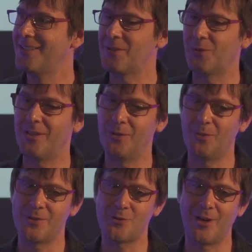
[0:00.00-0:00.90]
So he
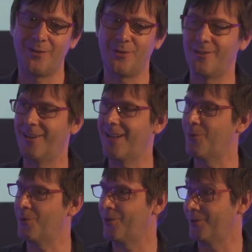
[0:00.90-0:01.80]
was trying to figure out how
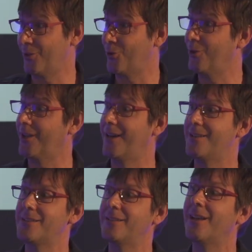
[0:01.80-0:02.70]
we were going to
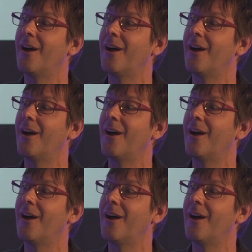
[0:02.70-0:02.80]
localize it.